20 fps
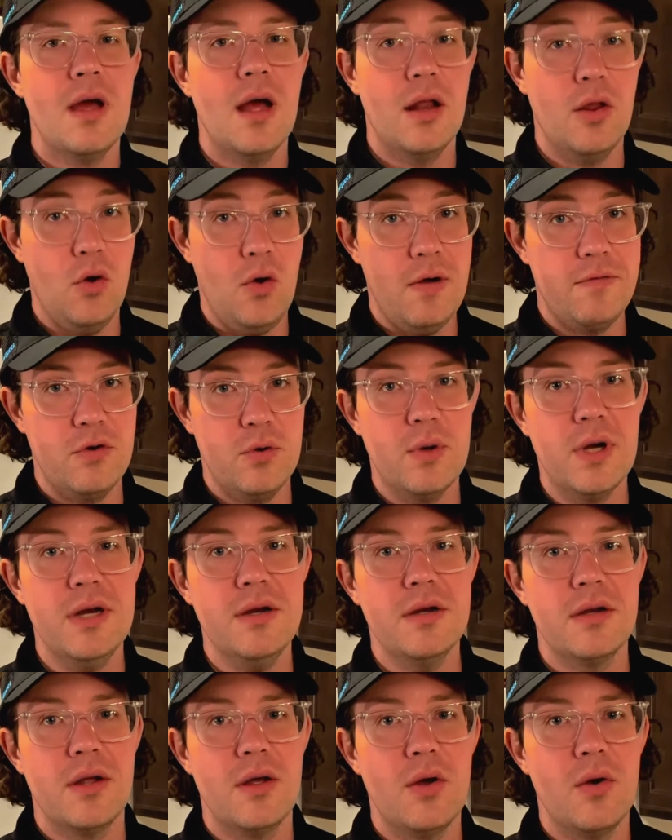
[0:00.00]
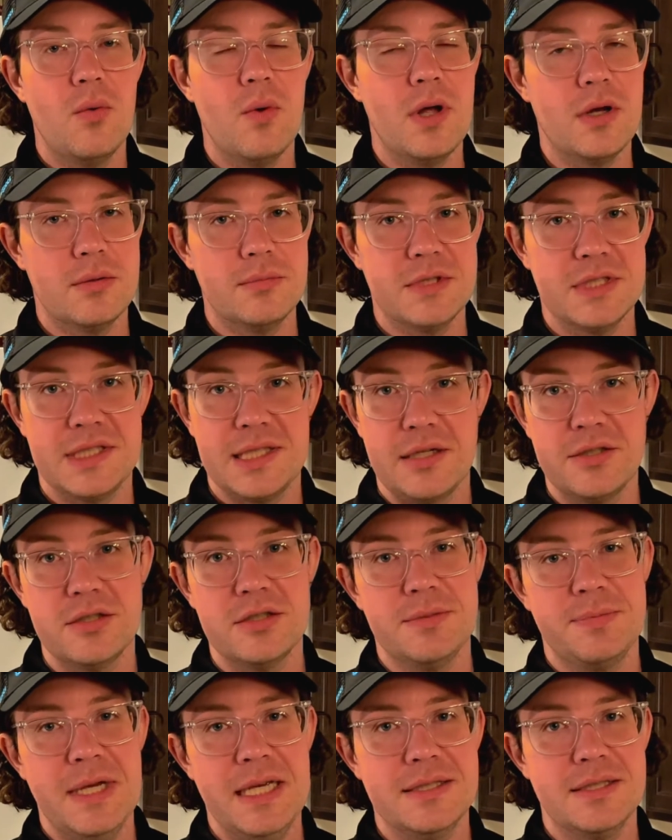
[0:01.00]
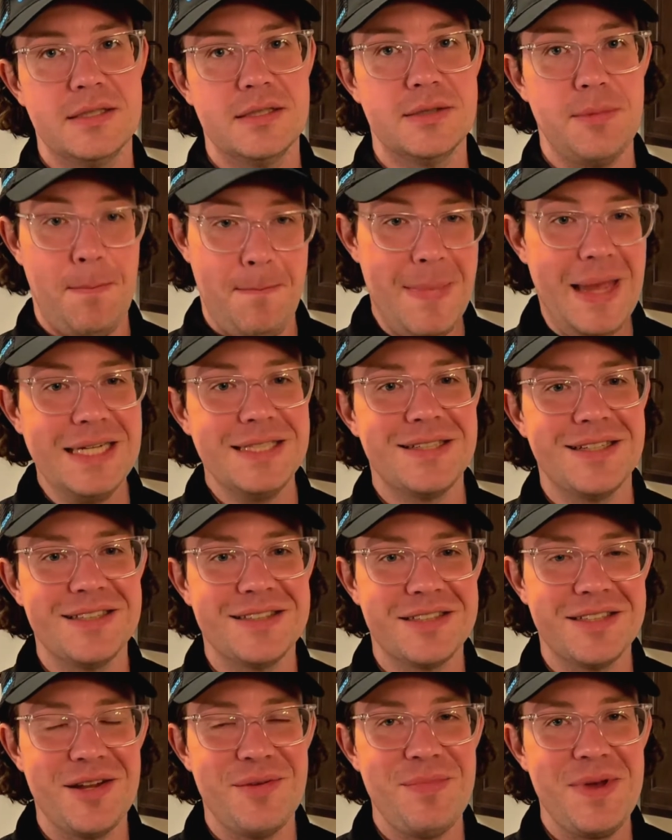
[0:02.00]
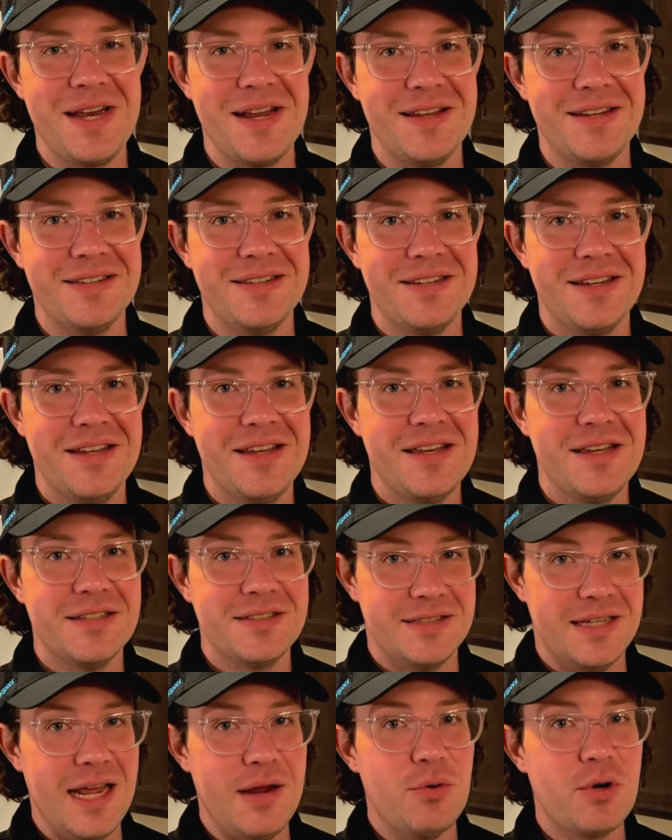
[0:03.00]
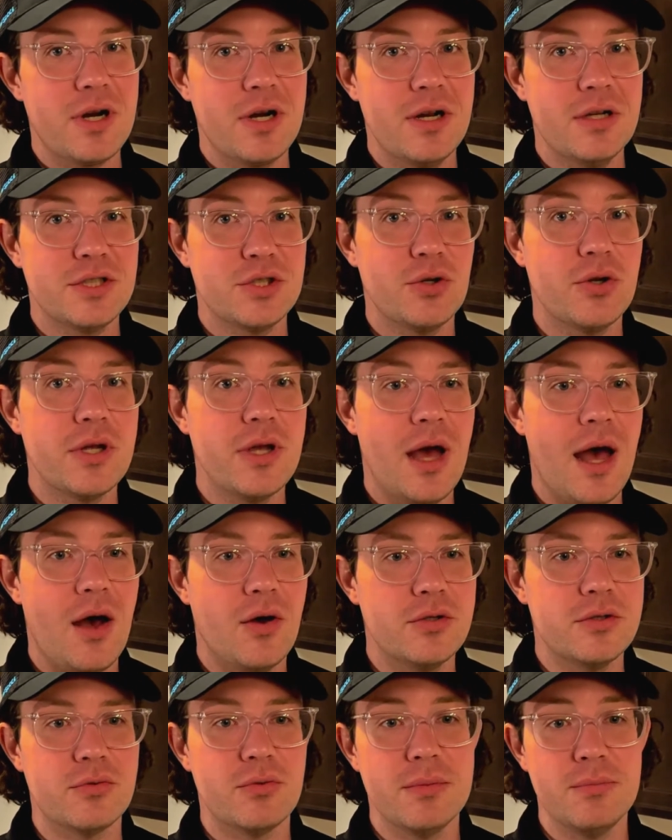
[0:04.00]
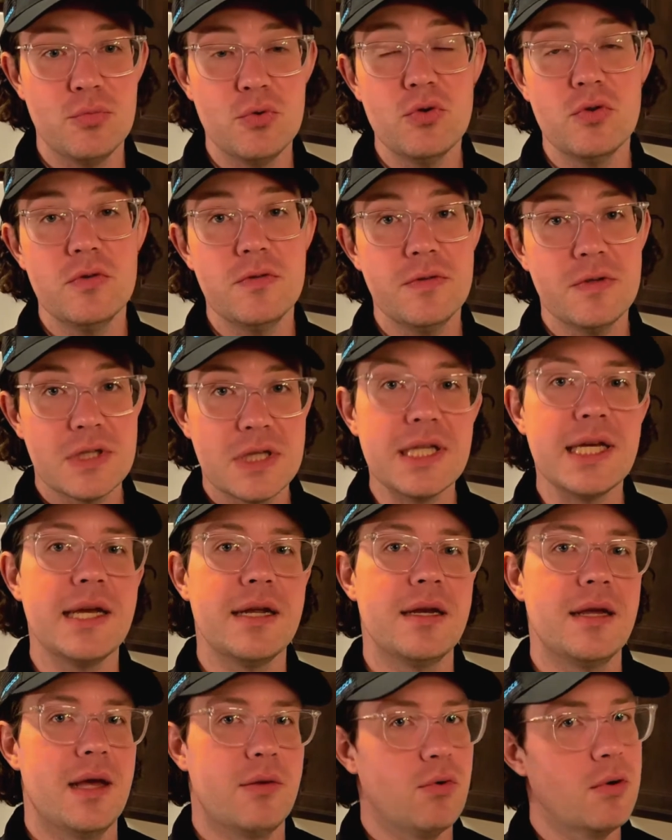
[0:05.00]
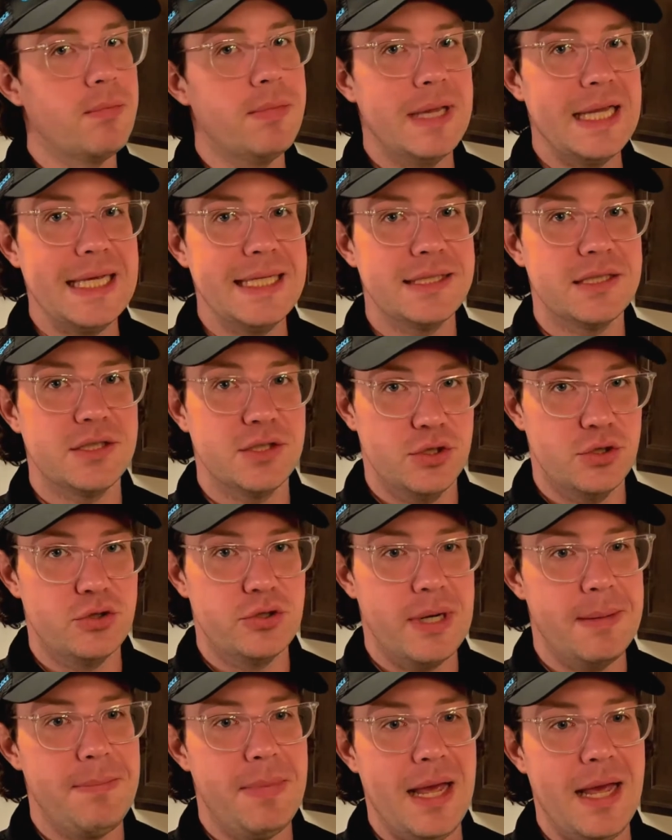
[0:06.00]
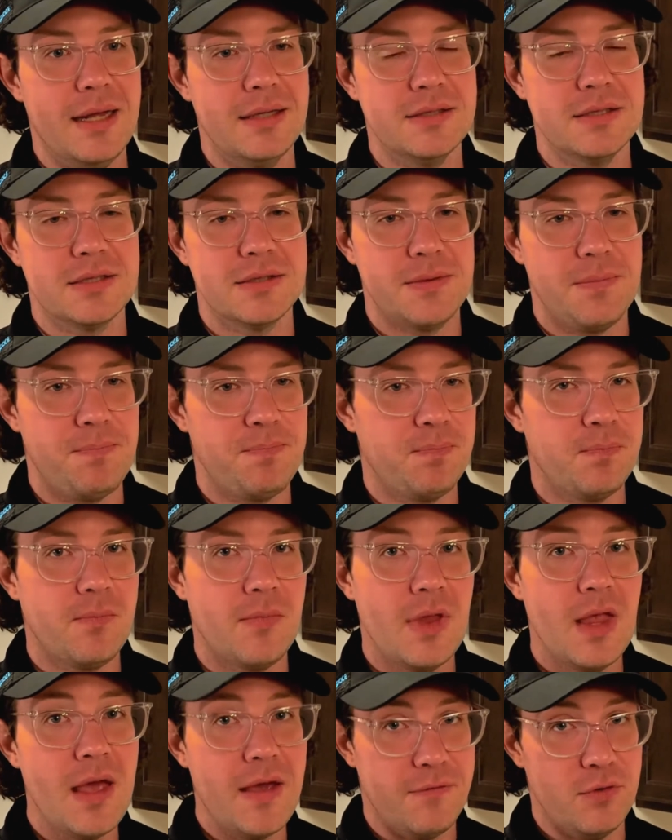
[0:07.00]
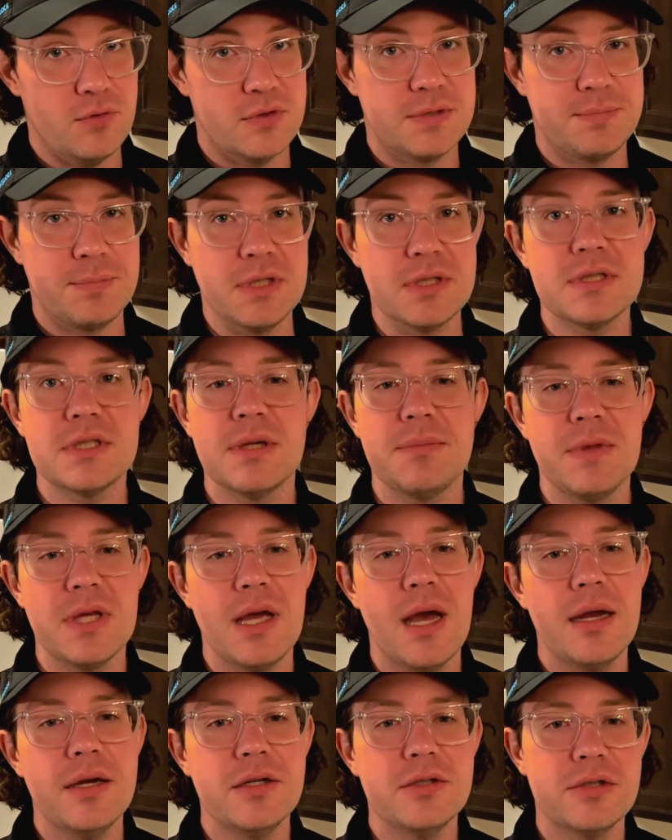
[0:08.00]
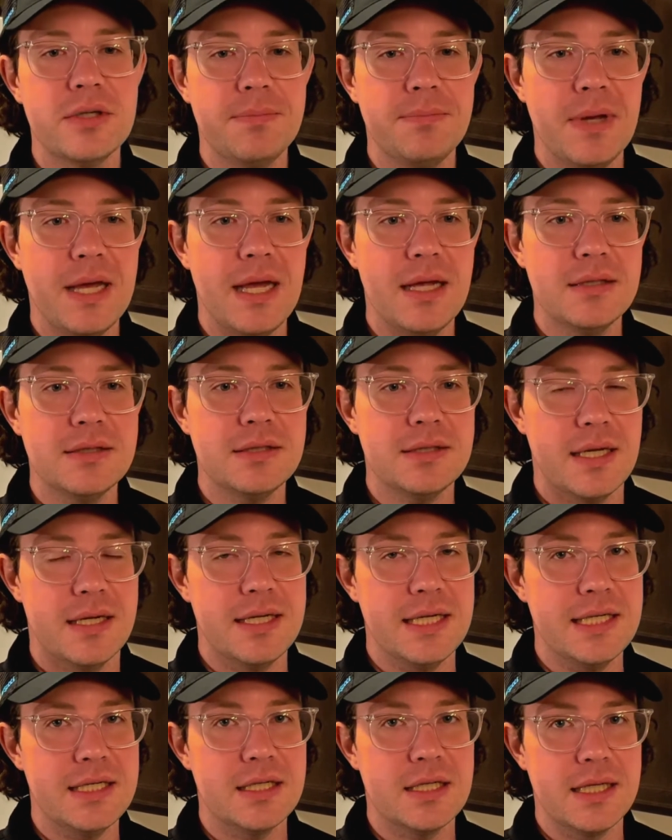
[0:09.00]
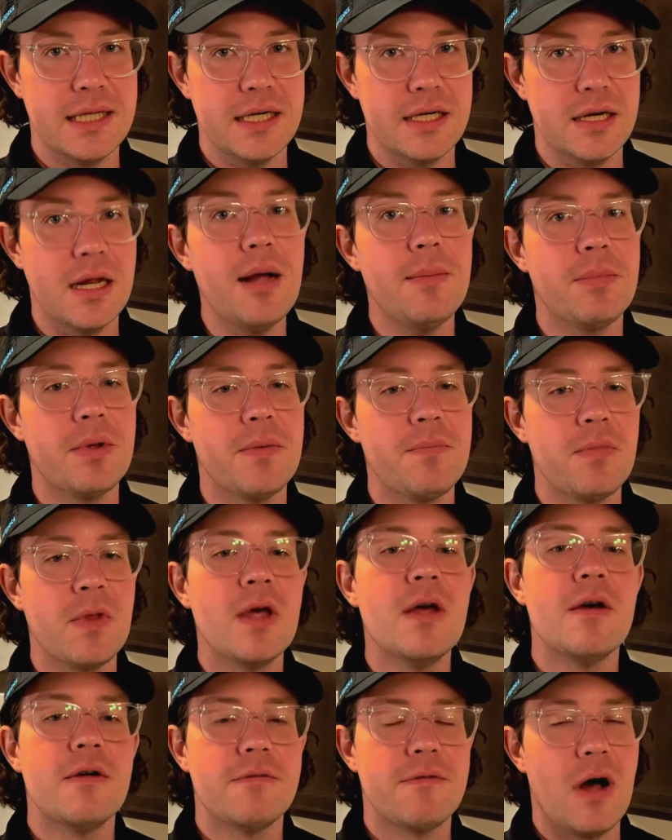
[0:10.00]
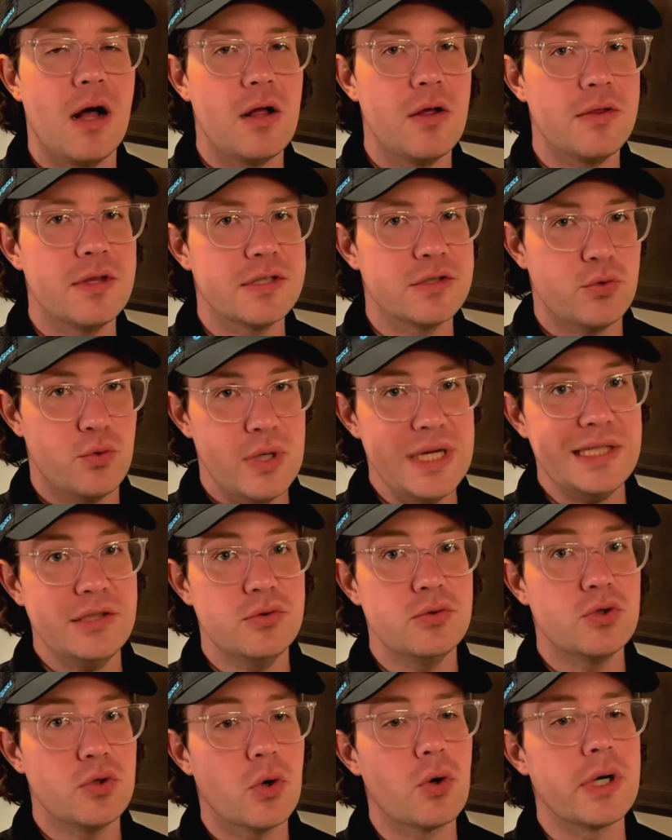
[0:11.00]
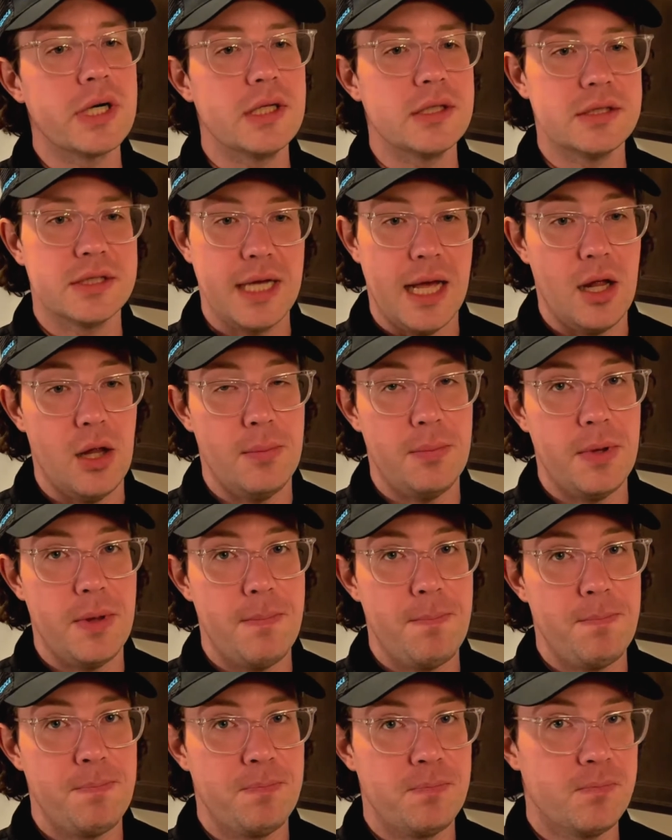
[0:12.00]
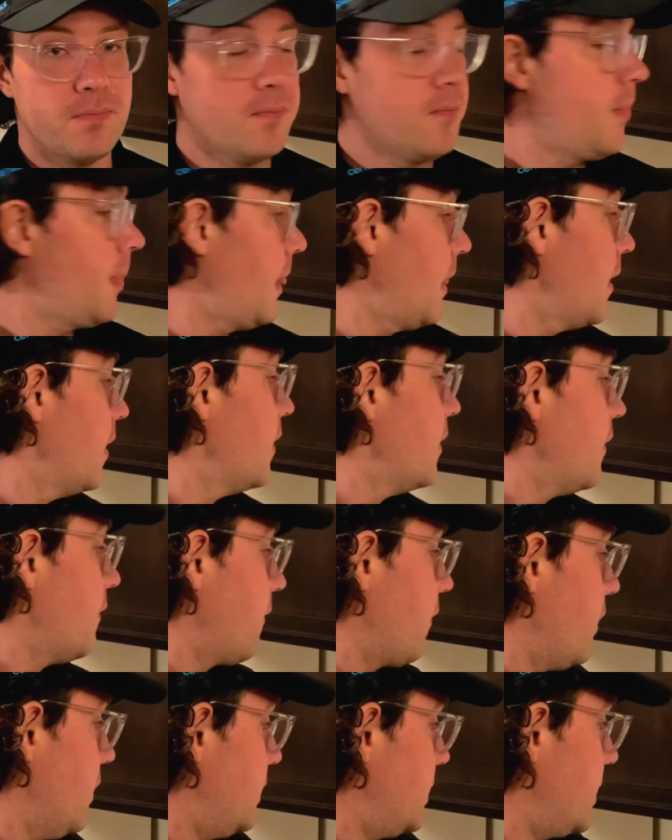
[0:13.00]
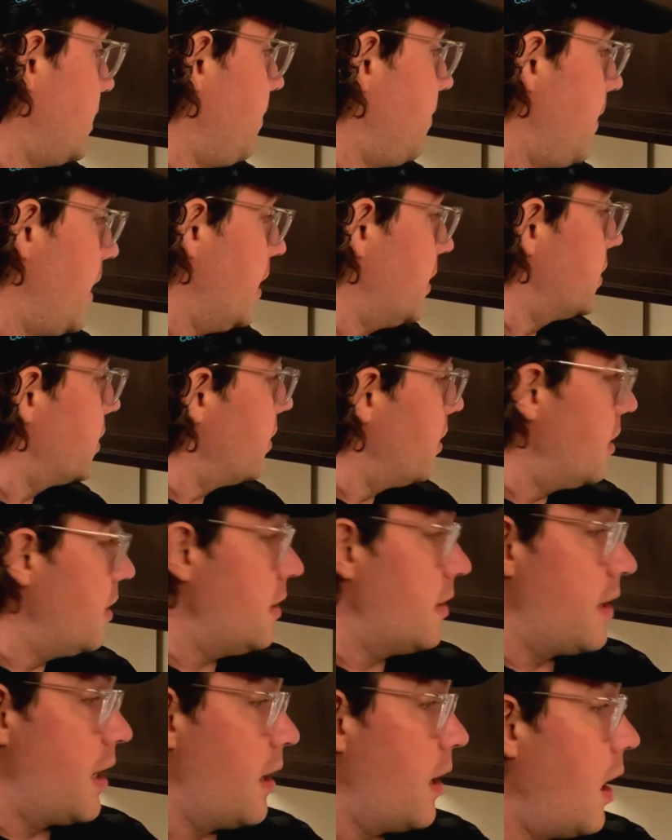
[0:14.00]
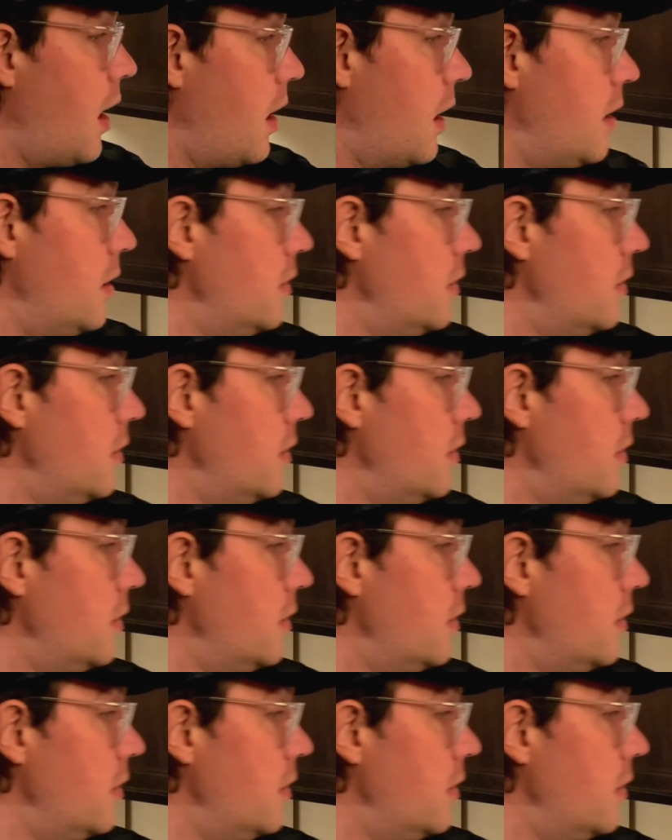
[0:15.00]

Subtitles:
everyone, welcome to Centerspace's Maintenance in a Minute. Today we're going to show you how to remove, clean, and replace your drip pans. If you spill something on your drip pans and need to clean it up, follow this quick tutorial to help. First, make sure that all